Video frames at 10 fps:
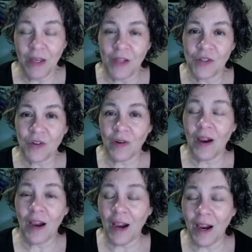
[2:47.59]
So,
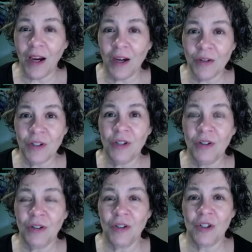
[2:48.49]
how do
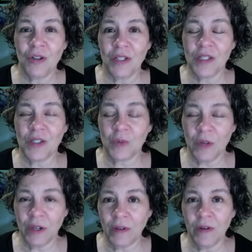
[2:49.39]
you do this?
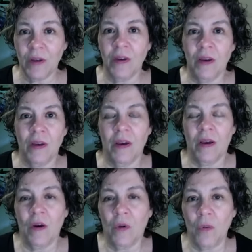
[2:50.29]
Well,
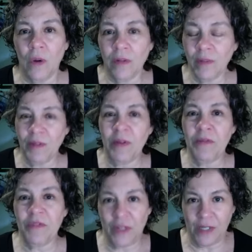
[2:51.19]
one of my main
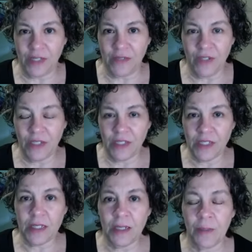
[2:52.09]
philosophies
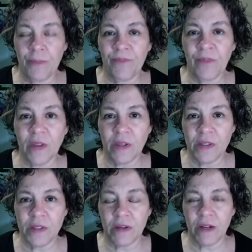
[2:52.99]

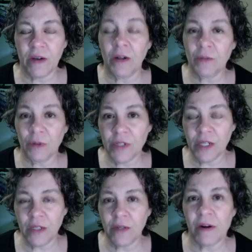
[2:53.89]
is I call it
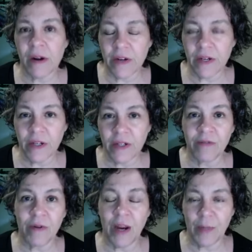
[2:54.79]
rotate your area of
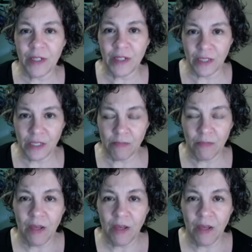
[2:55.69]
crappiness.